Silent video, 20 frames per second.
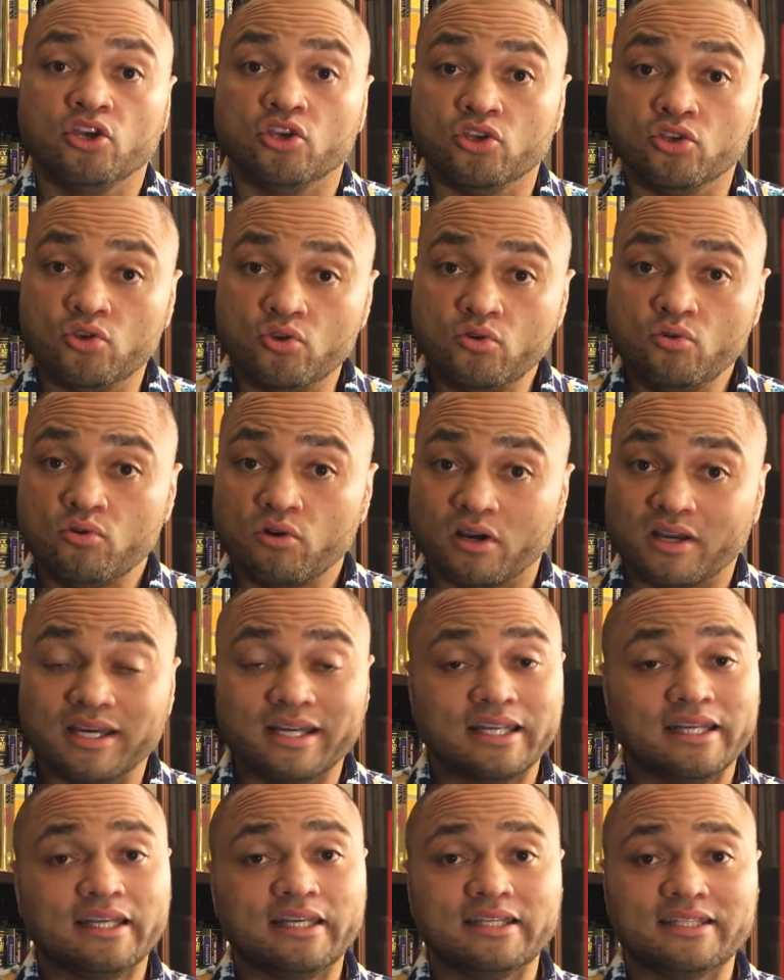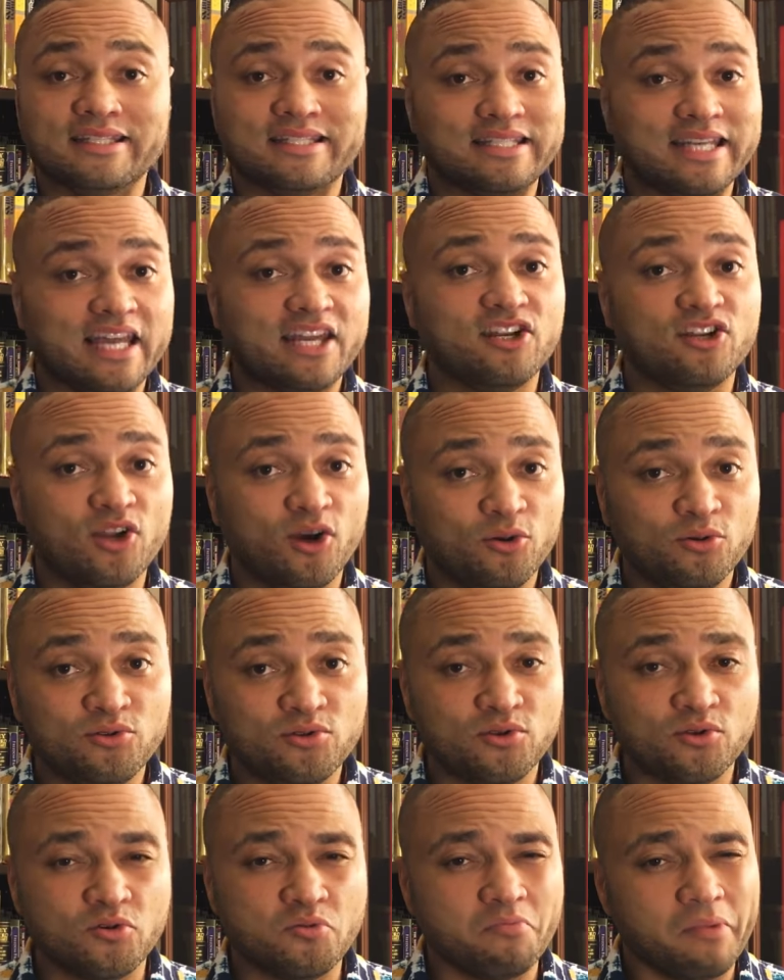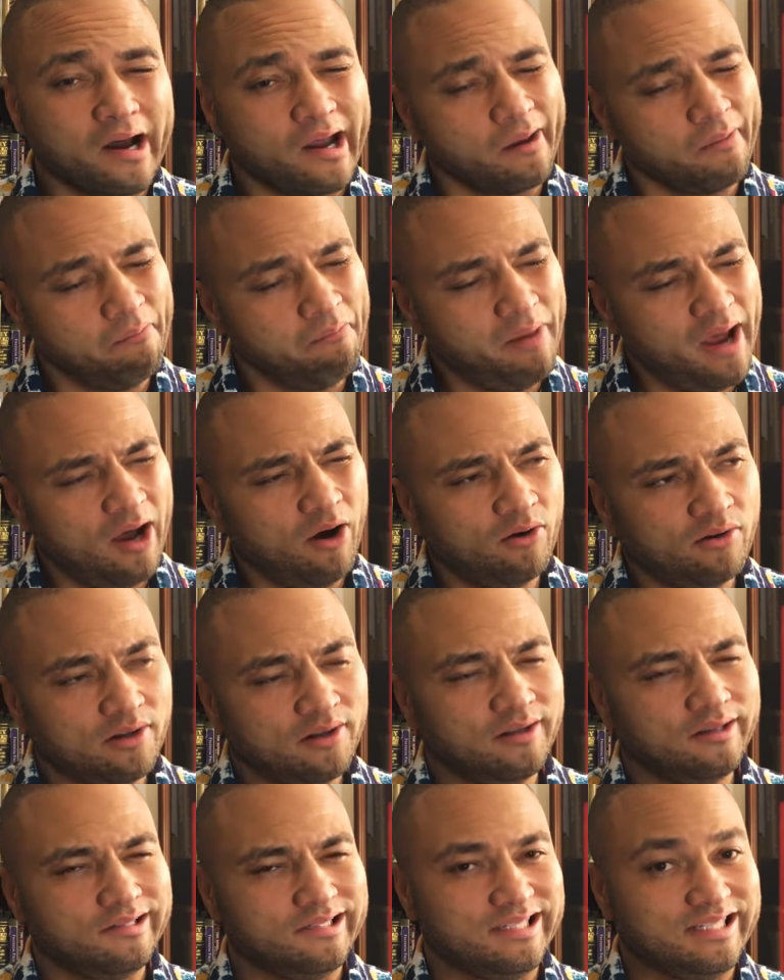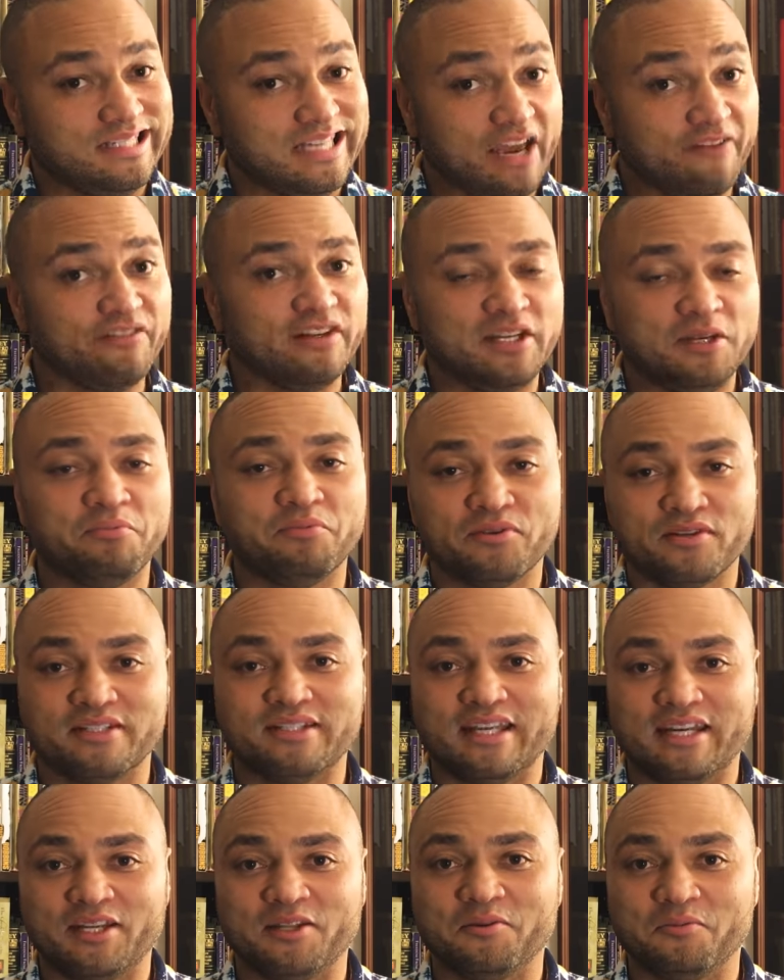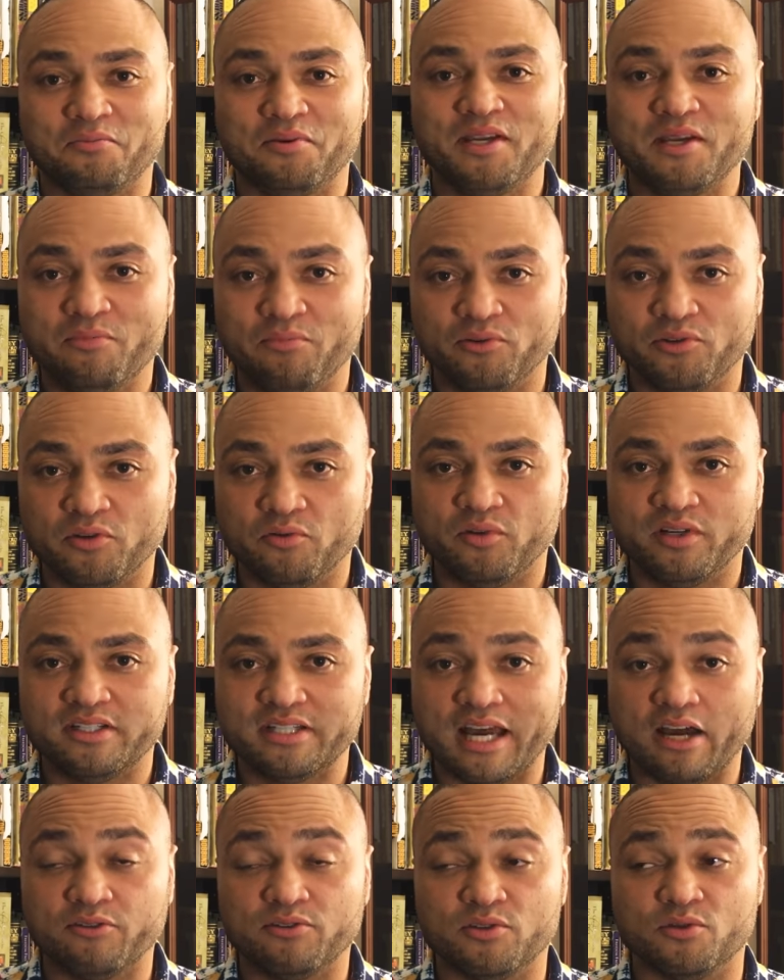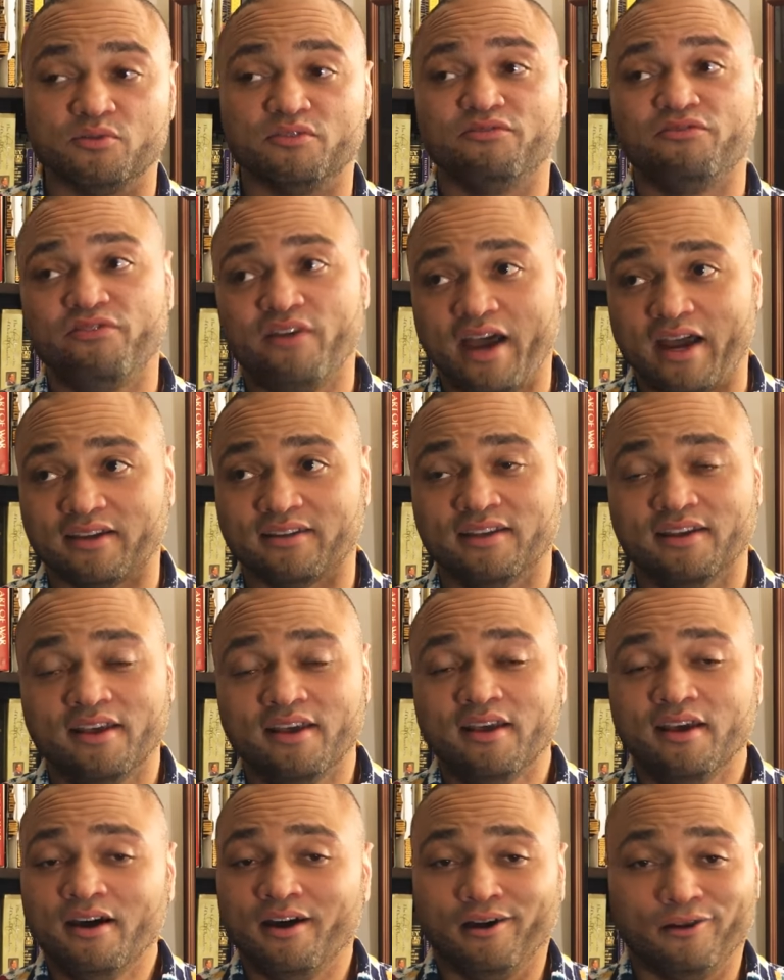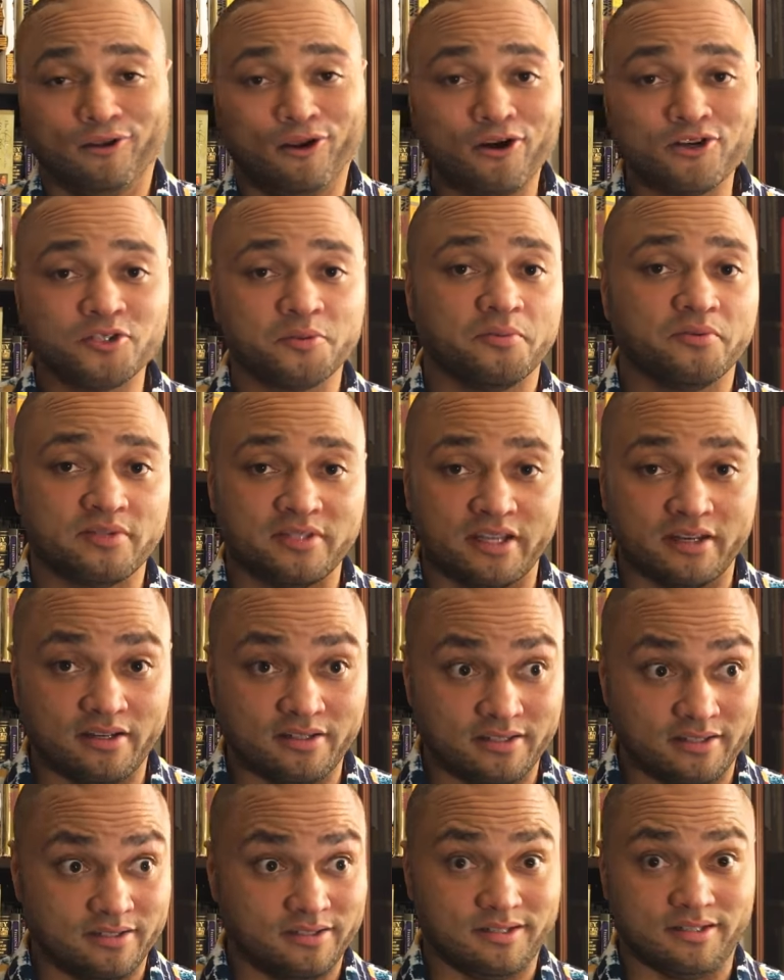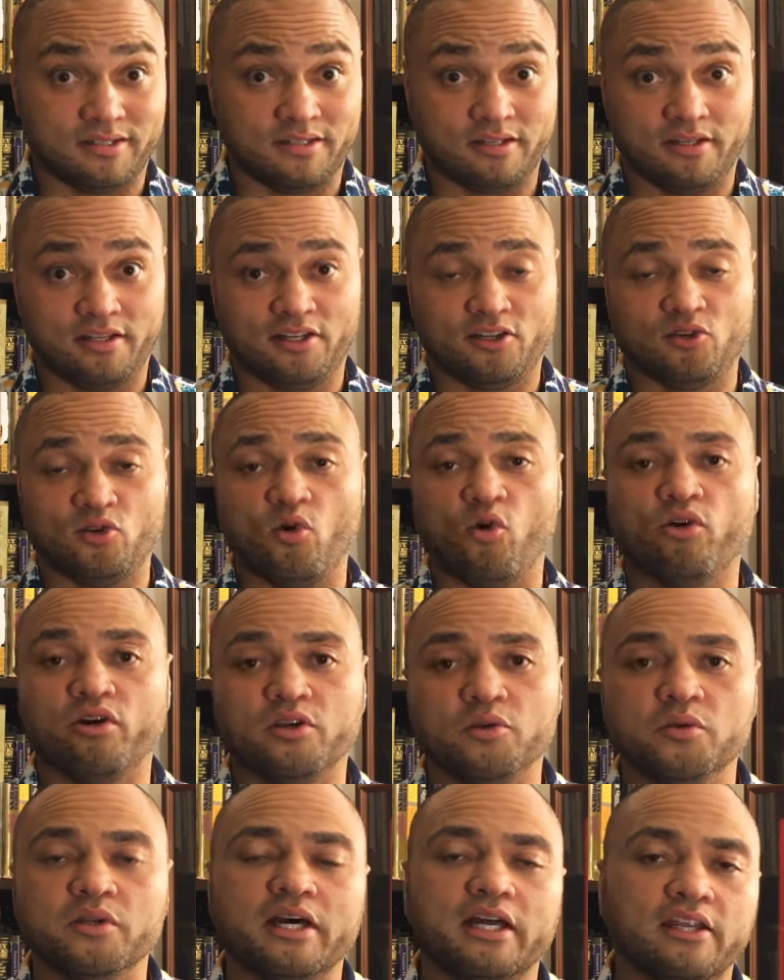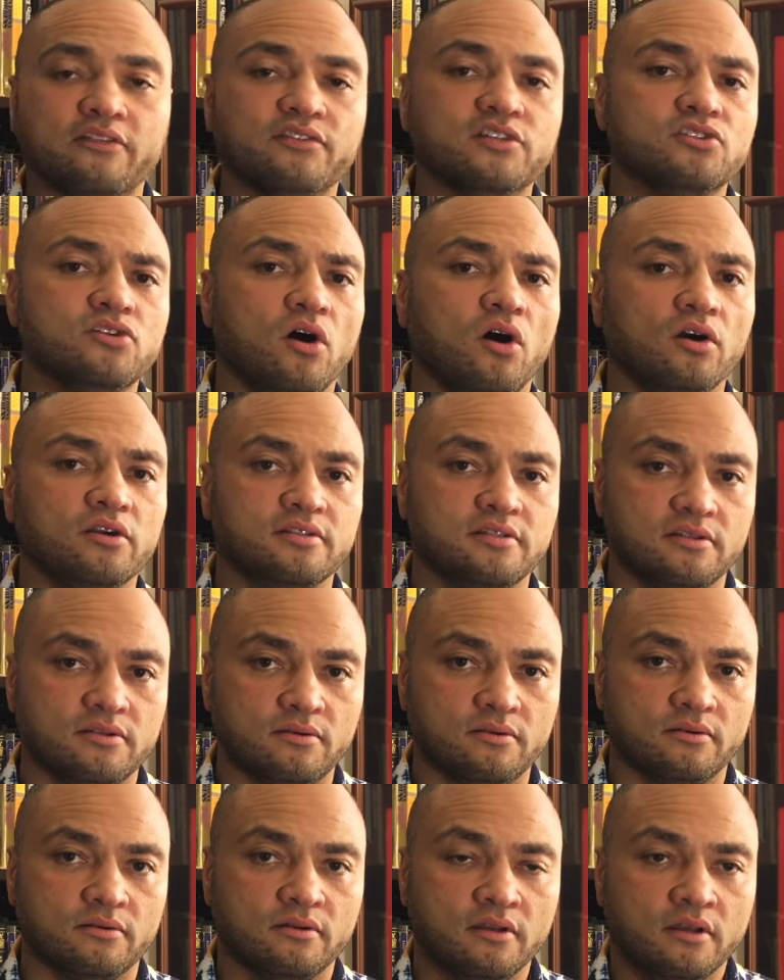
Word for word: you are going to get said no to by about 70% of the people you reach out to. In fact, a larger percentage is just going to ignore you and not even talk to you.